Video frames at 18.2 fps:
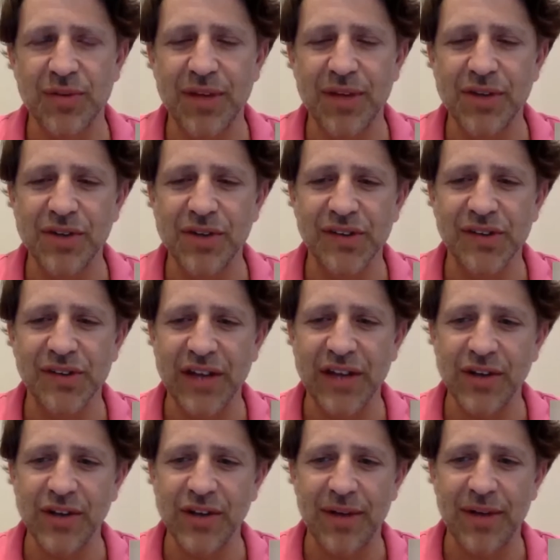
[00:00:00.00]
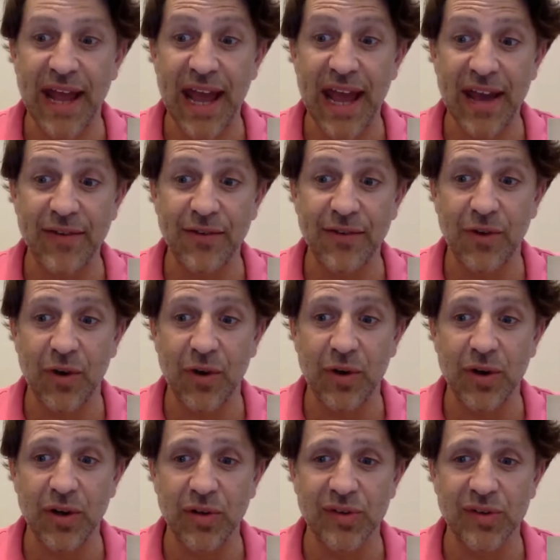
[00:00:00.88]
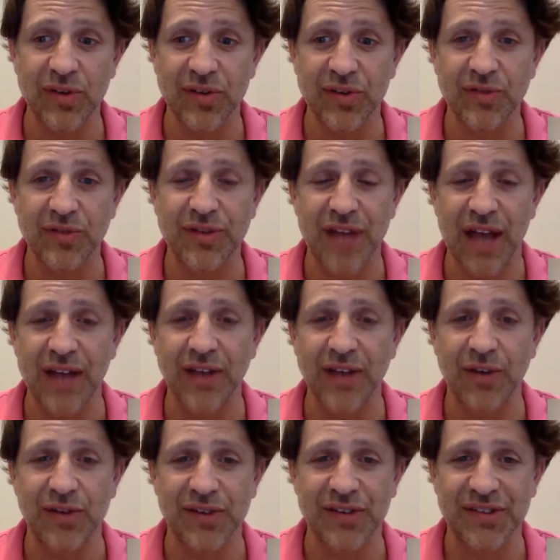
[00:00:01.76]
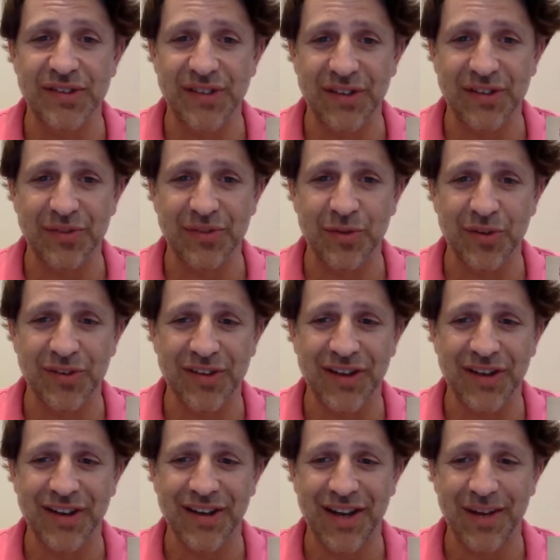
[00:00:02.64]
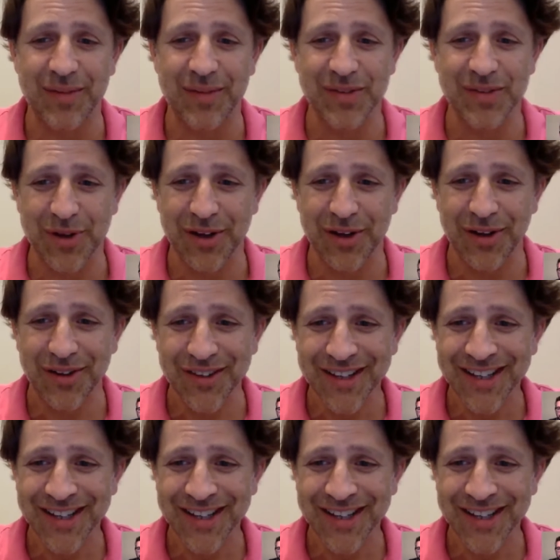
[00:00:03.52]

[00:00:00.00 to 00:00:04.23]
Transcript: to mention is actually about half of our users are not using Salesforce.com as well.